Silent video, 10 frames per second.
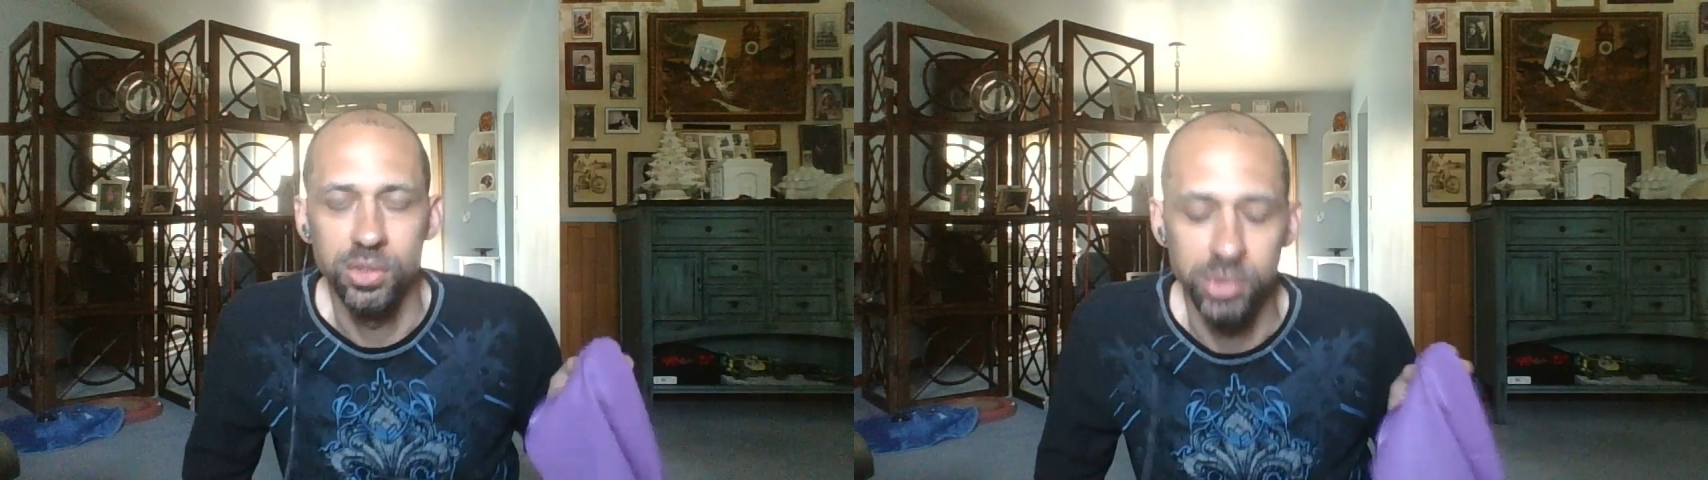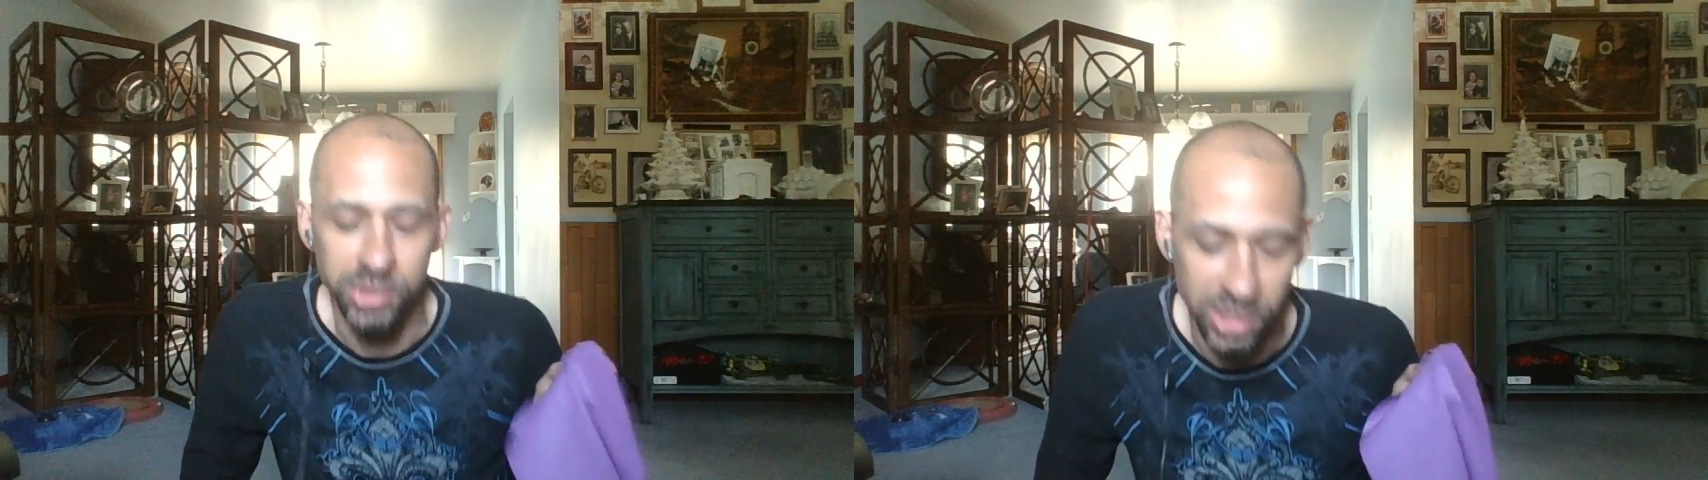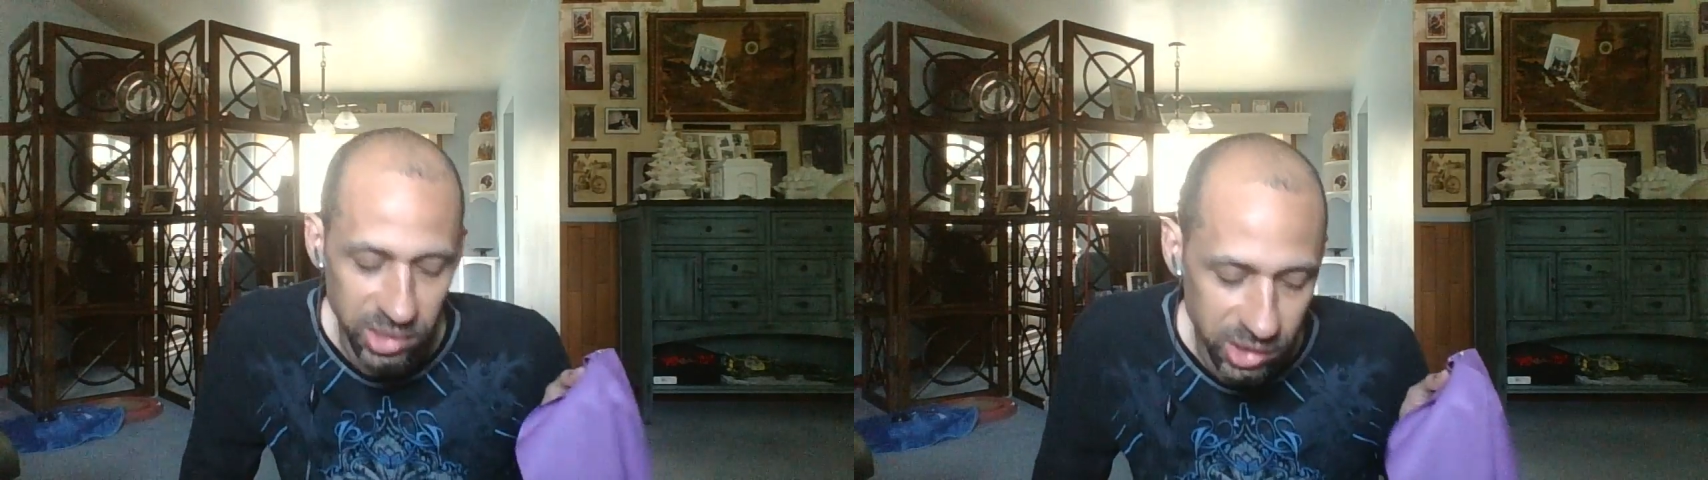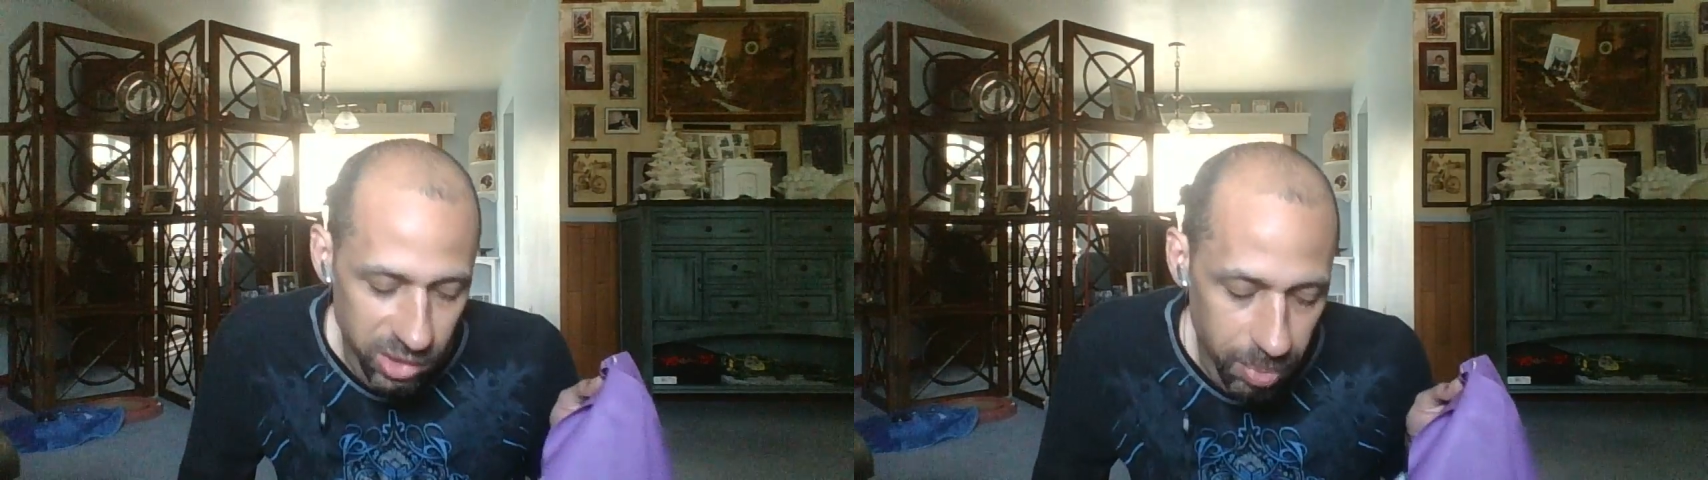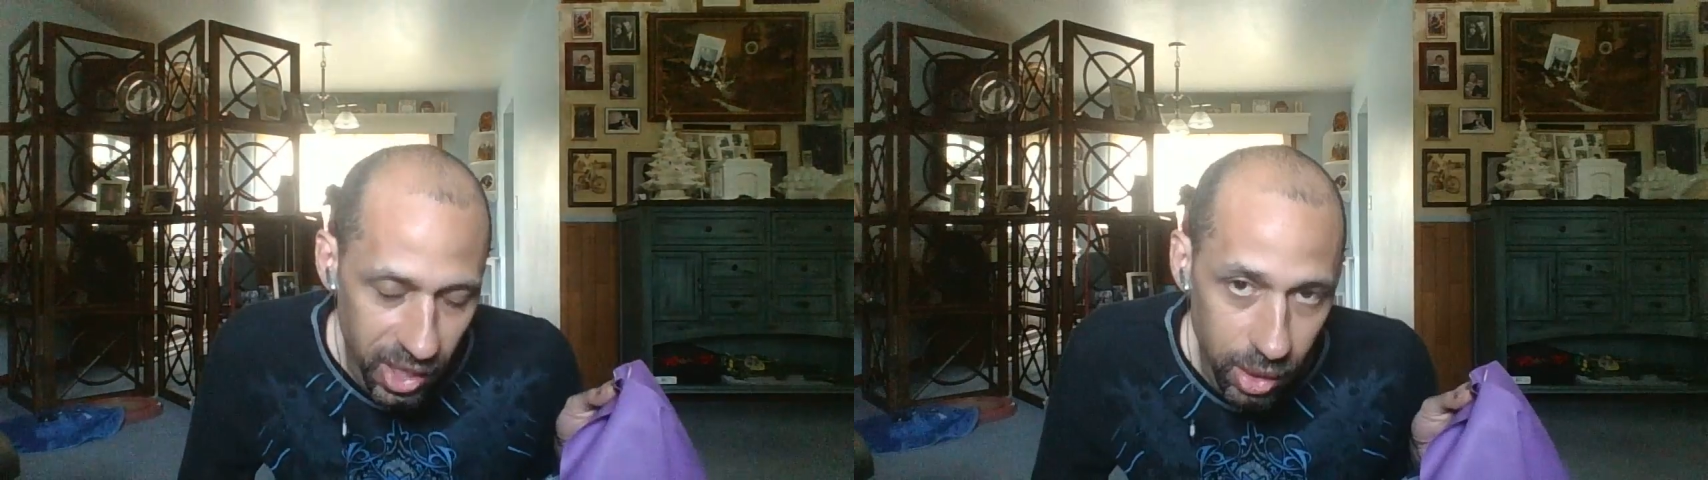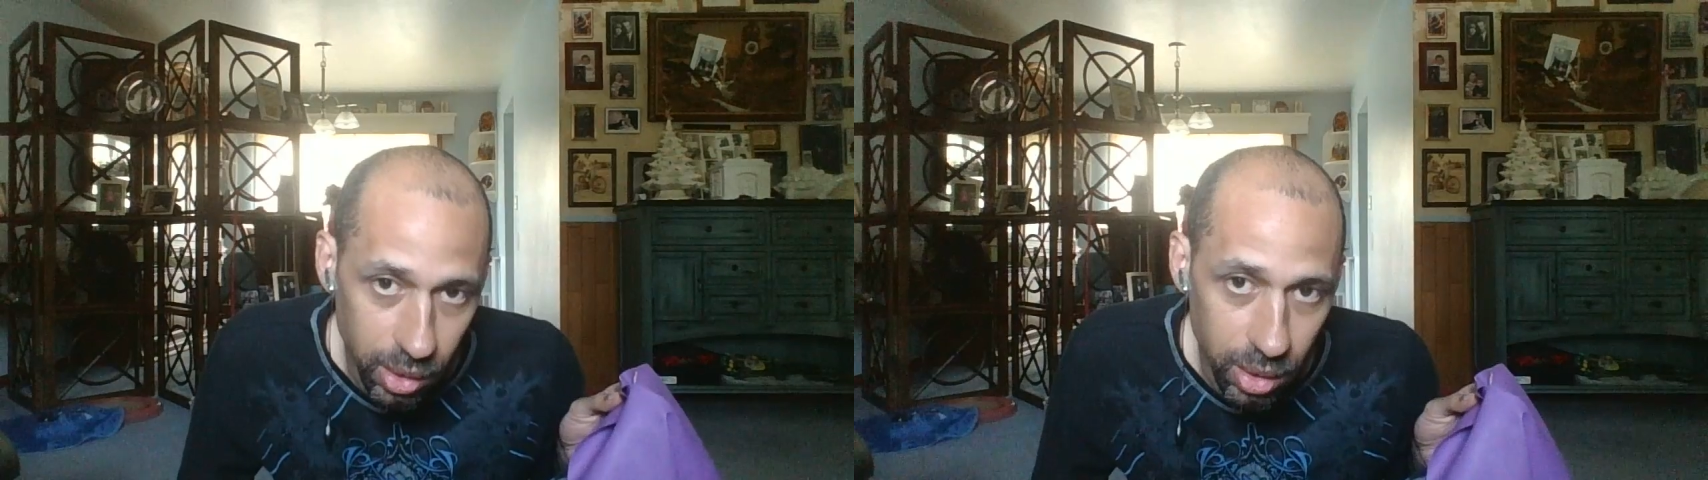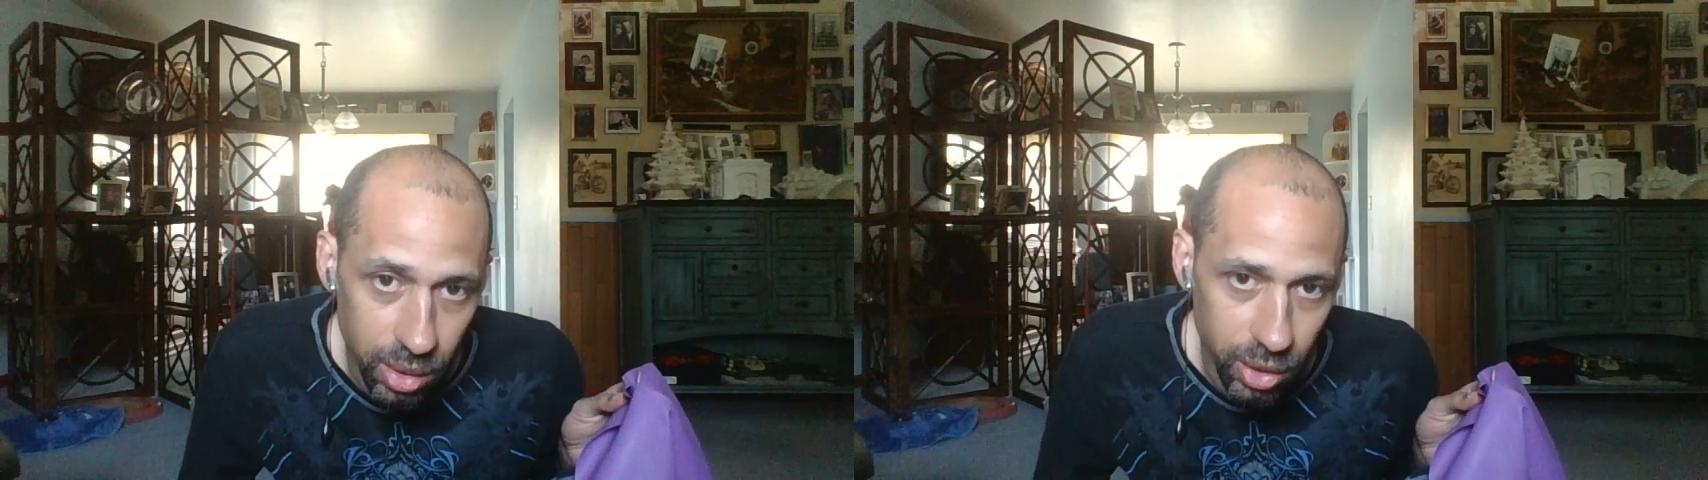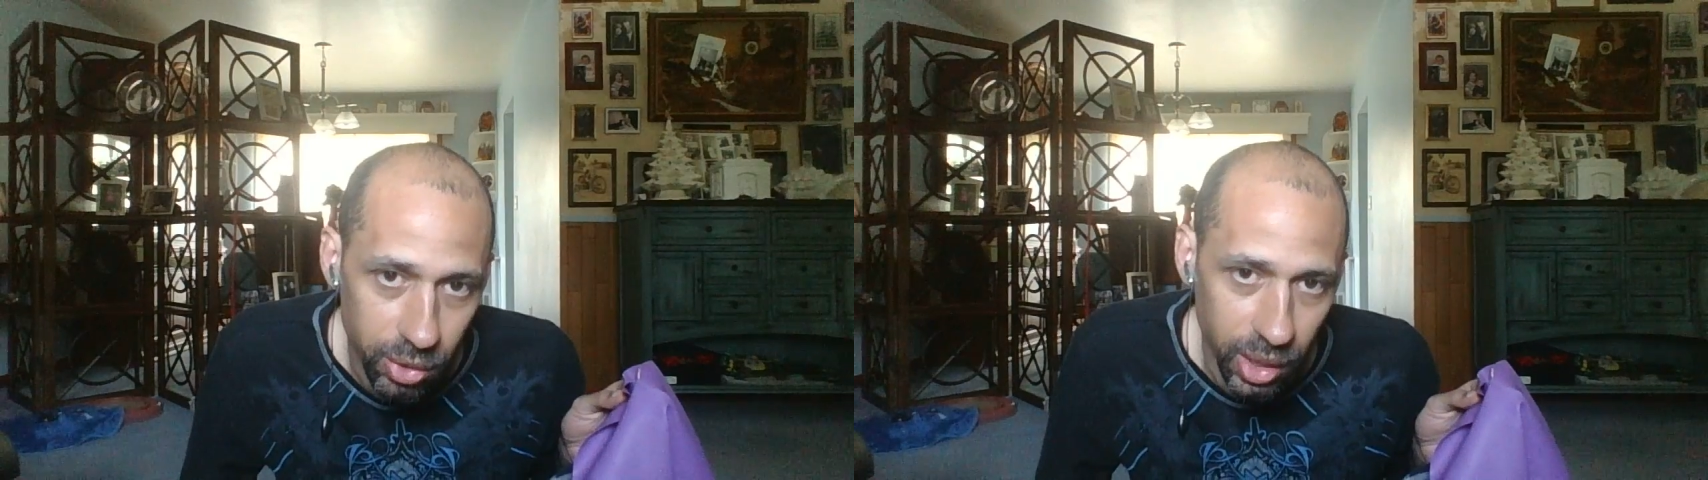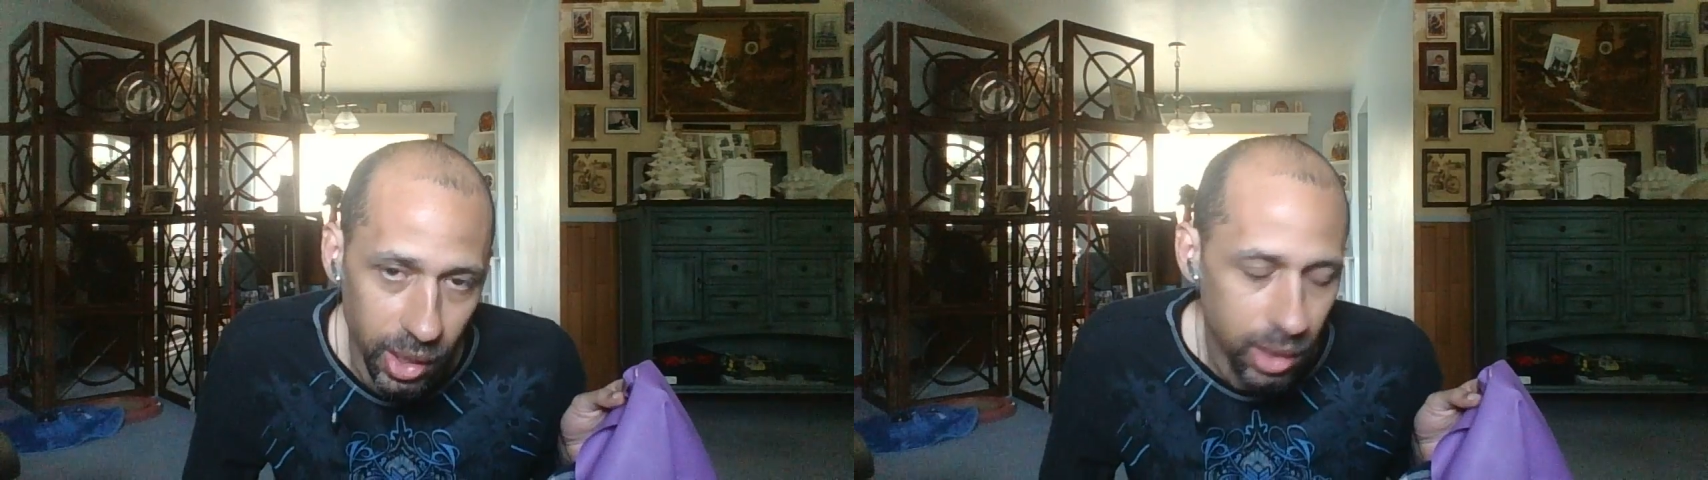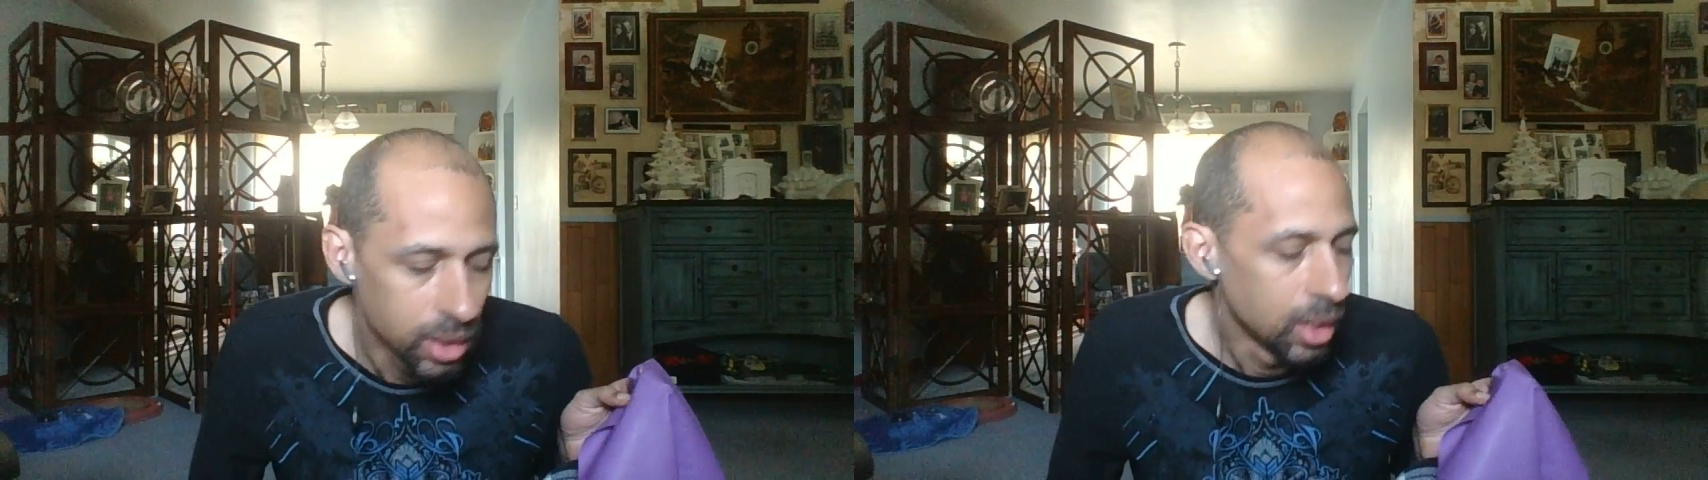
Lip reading: resistance band, okay?